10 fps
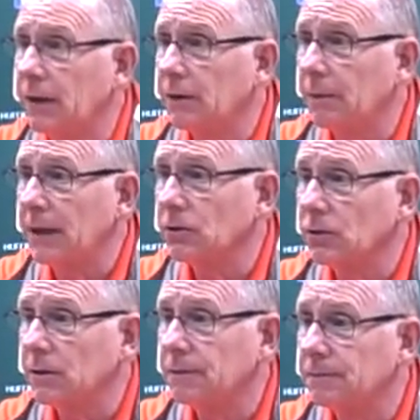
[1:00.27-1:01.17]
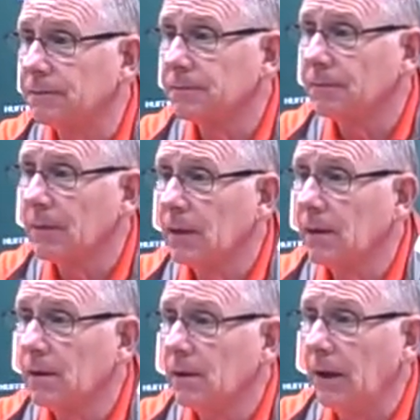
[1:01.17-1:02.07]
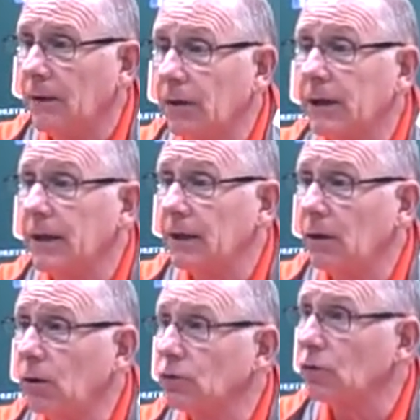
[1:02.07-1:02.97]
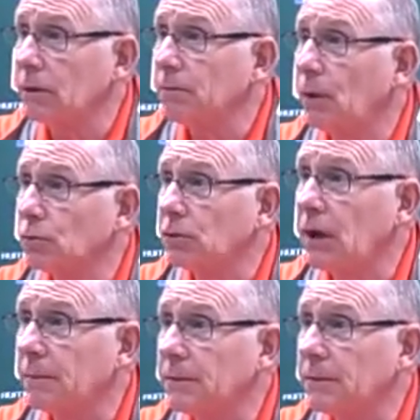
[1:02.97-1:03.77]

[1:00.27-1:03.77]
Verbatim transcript: around the basket. And Ryan Kelly also can post up.